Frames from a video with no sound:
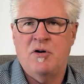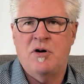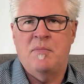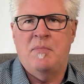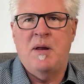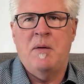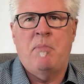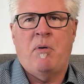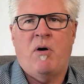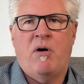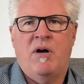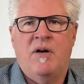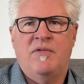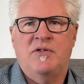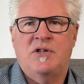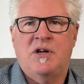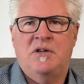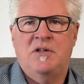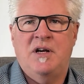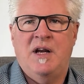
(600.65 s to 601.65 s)
to be part of
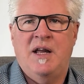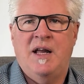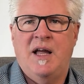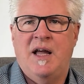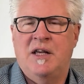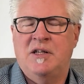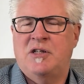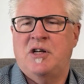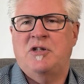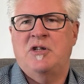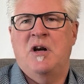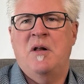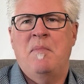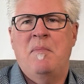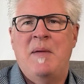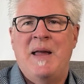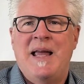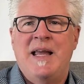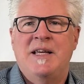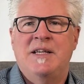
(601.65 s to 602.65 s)
such an
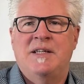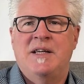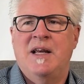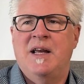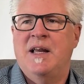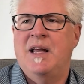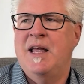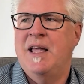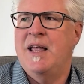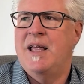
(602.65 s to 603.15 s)
amazing